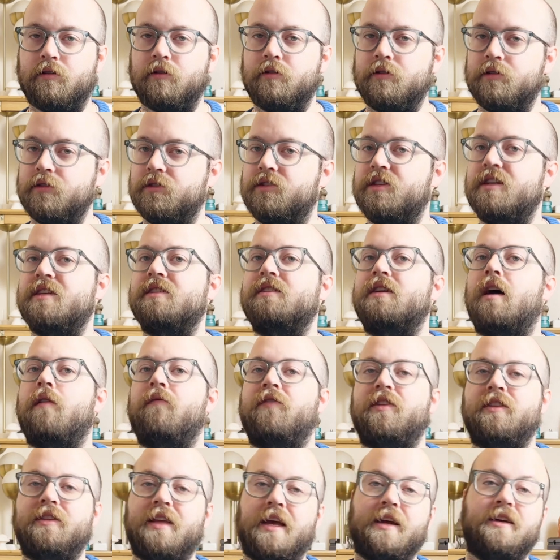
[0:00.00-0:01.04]
G7
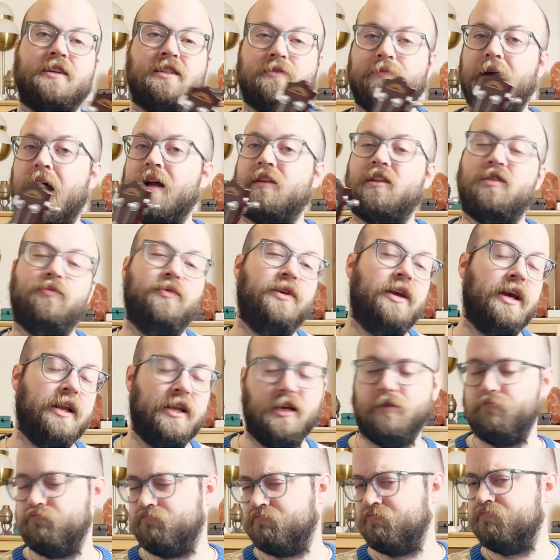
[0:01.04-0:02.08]
to take us back to the
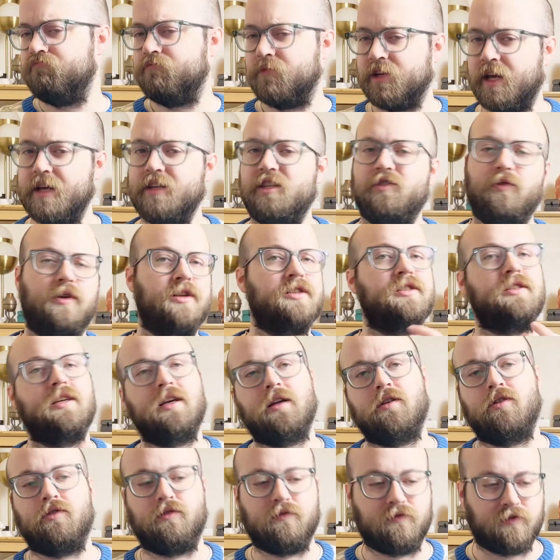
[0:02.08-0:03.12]
beginning, in case you want to sing
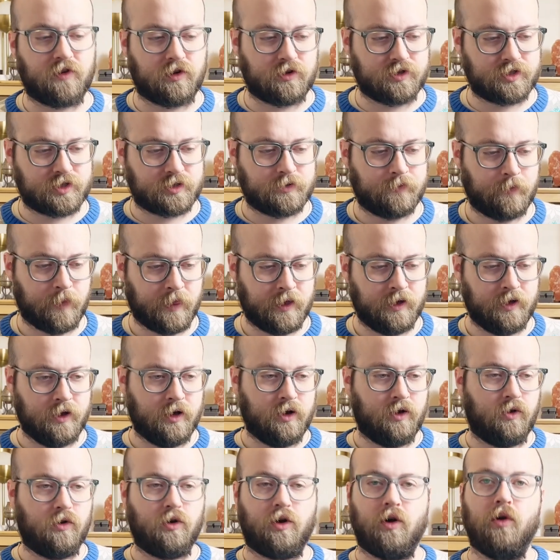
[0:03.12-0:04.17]
another verse
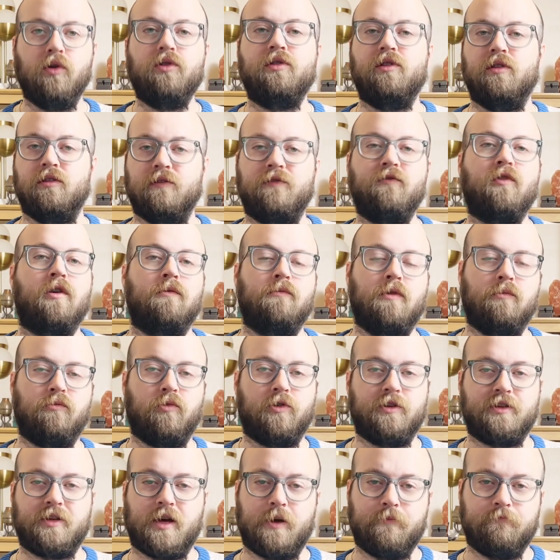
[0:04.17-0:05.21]
or go through the form one more
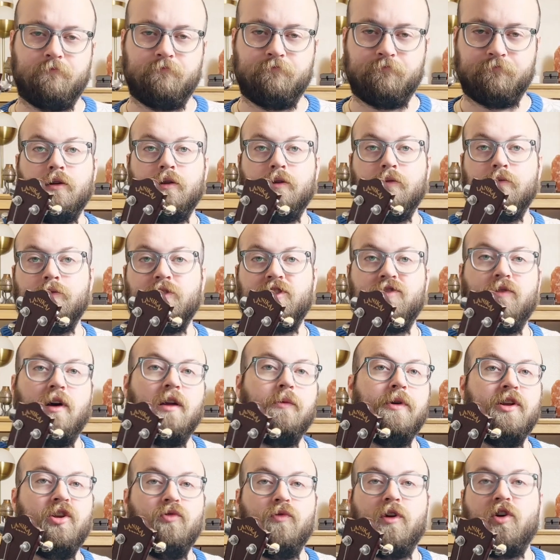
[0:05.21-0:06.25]
time. So why don't
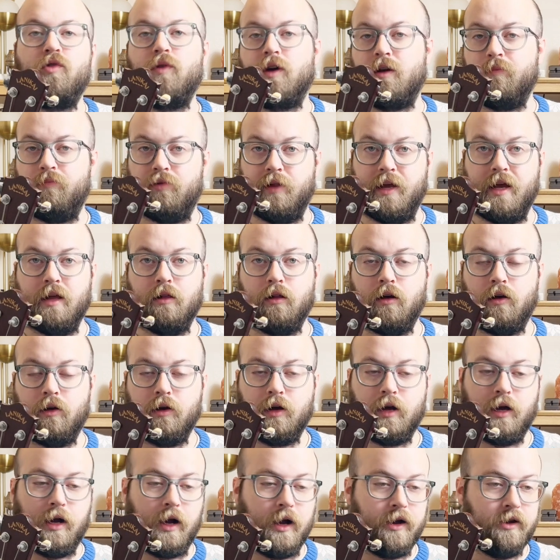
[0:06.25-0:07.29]
we do a quick play along?
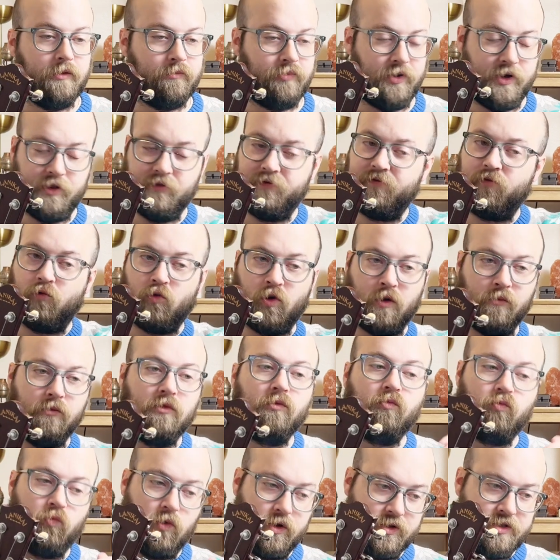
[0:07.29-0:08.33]
I'm going to play the
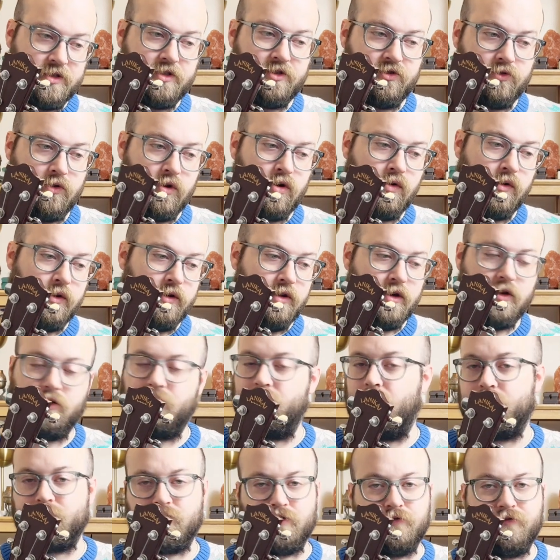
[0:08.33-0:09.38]
form once through. You can
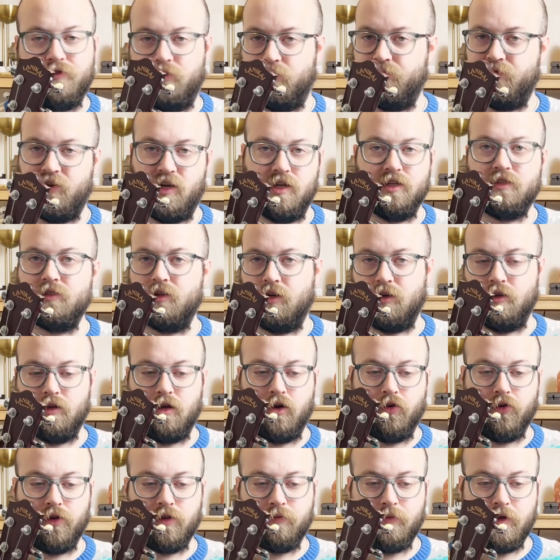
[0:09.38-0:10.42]
also feel free to sing
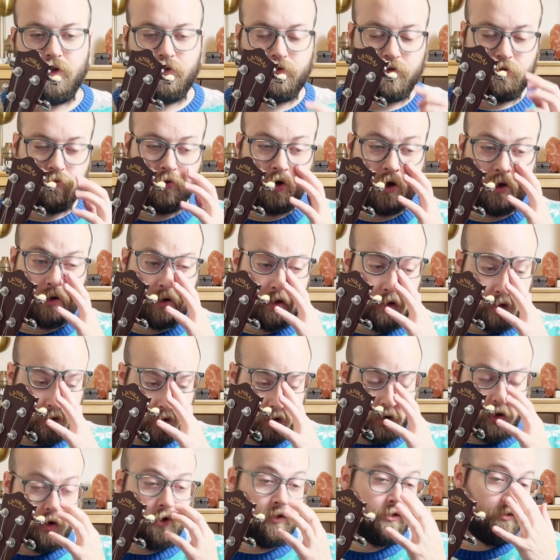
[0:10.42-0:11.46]
along with me if you want.
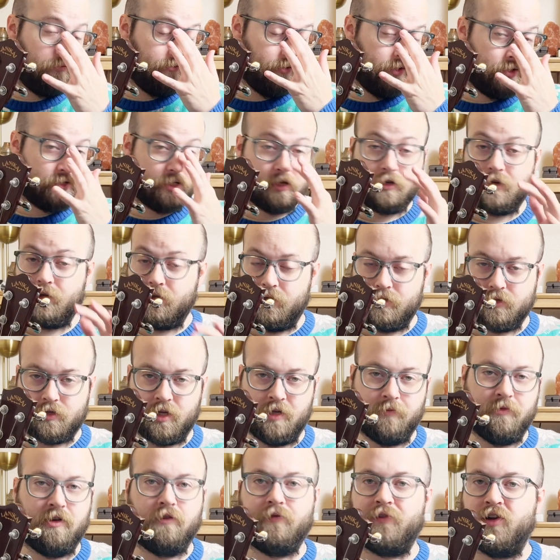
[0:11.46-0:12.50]
All the music is going
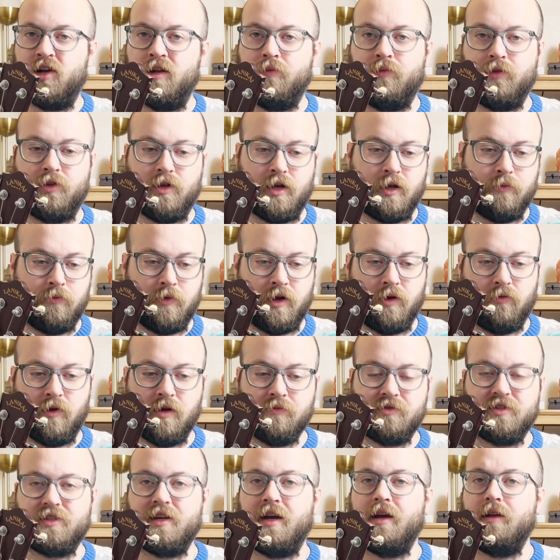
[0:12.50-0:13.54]
to be available on my
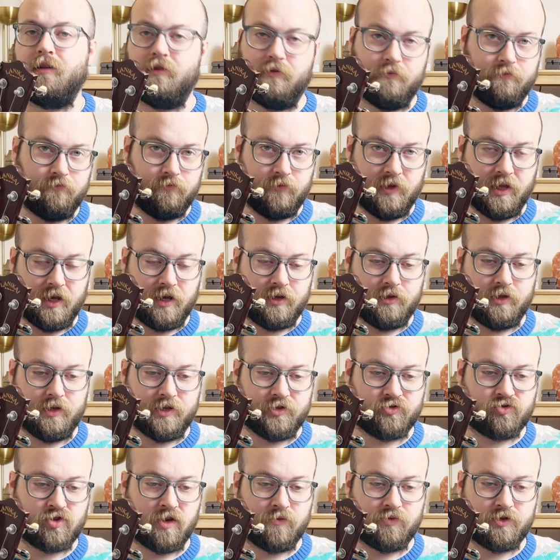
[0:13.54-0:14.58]
website, link in the
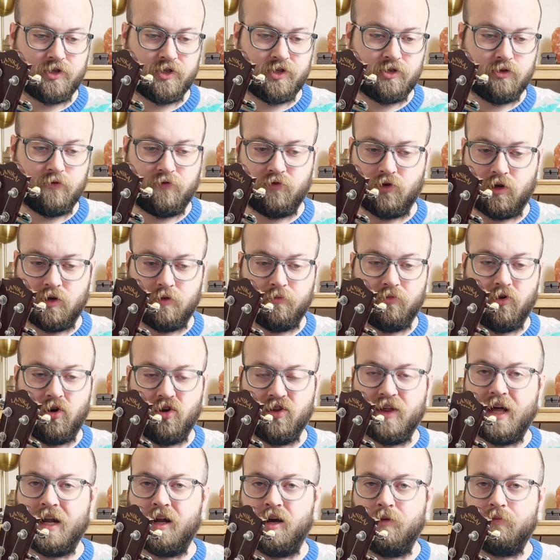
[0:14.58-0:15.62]
description, so if you want to pull
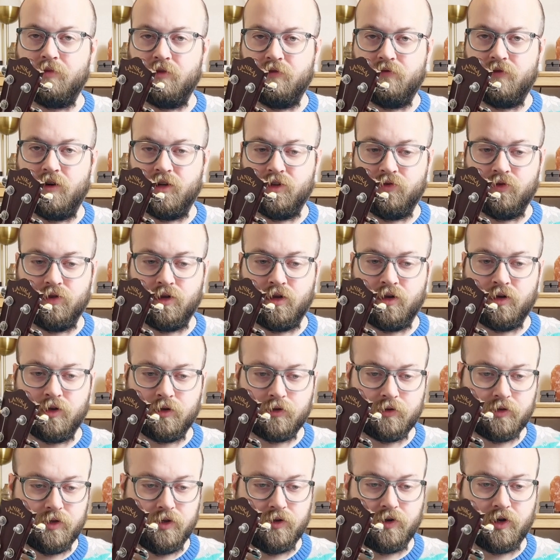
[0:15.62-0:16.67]
that up and follow
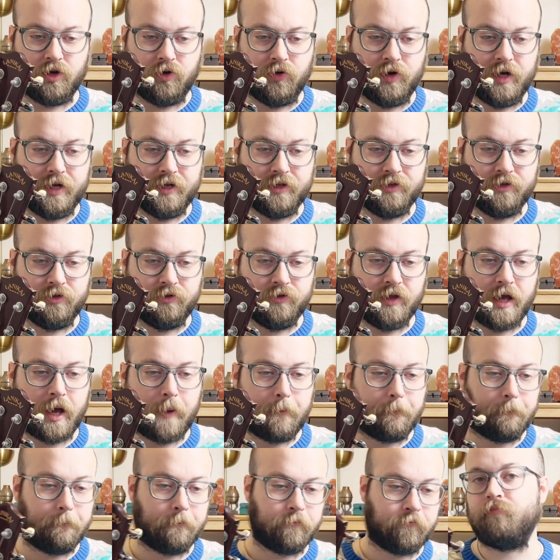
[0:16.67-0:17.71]
along, you can go ahead and do
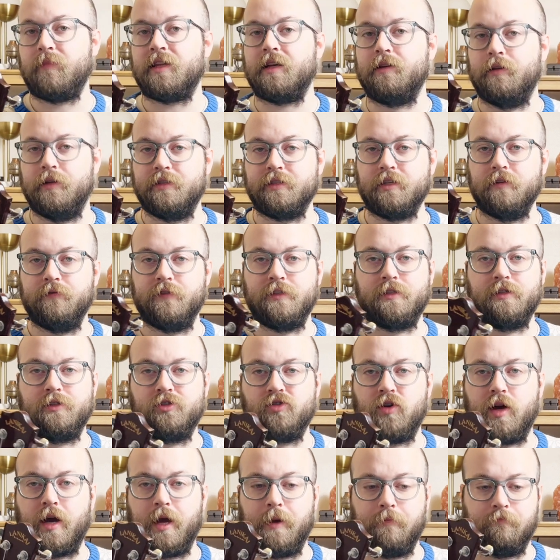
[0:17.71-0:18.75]
that. Let's give this a
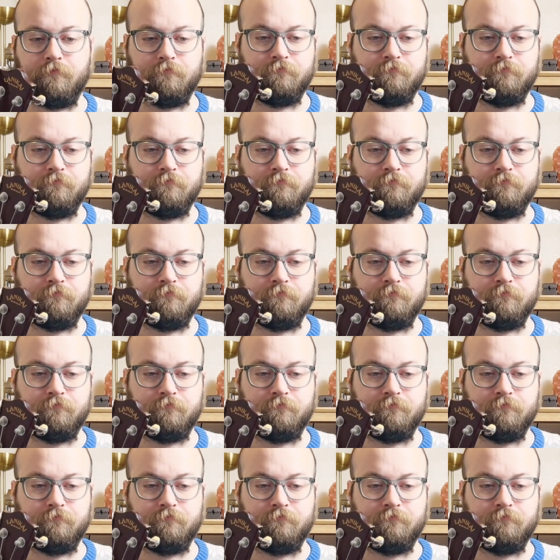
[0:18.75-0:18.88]
try.